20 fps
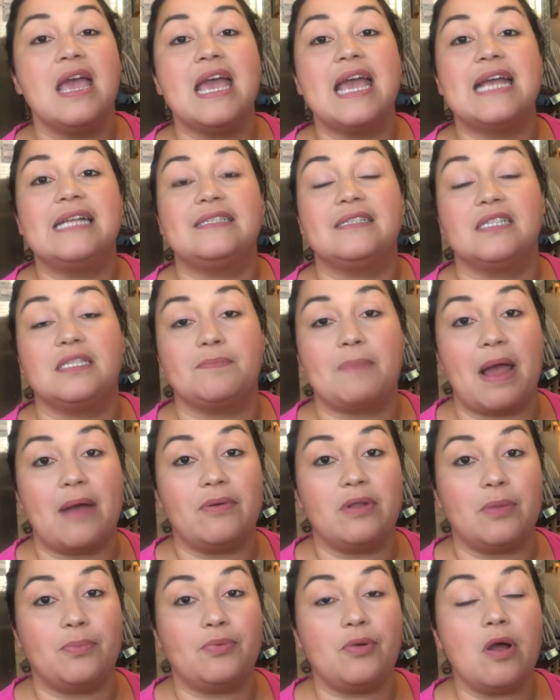It's a
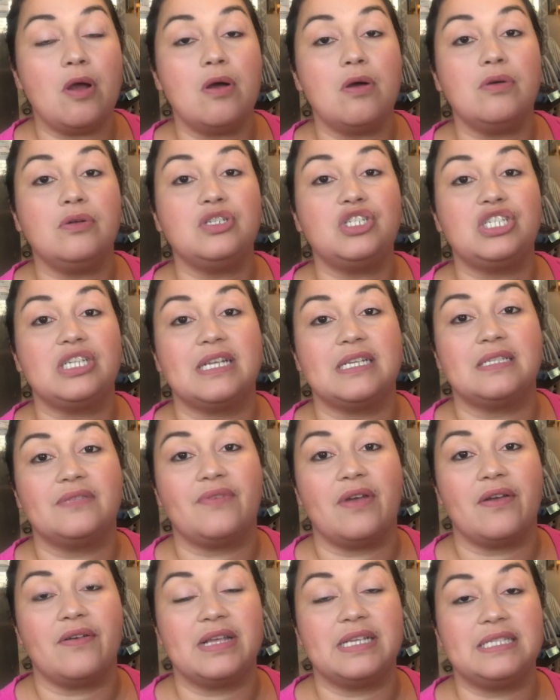spiral approach. It's
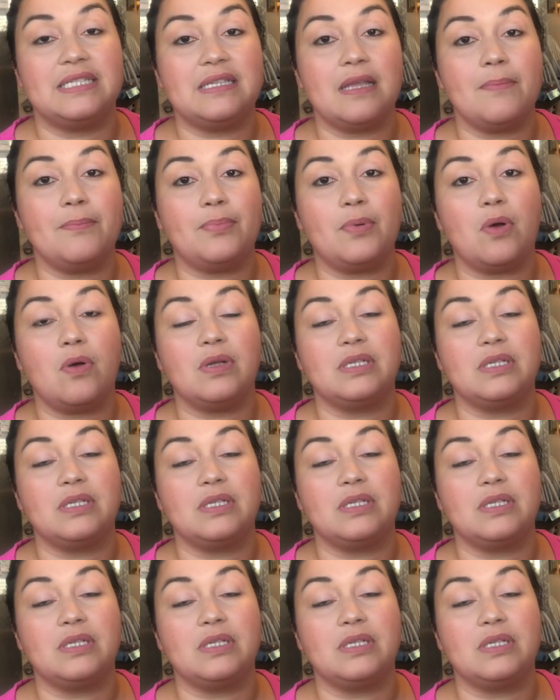very simple.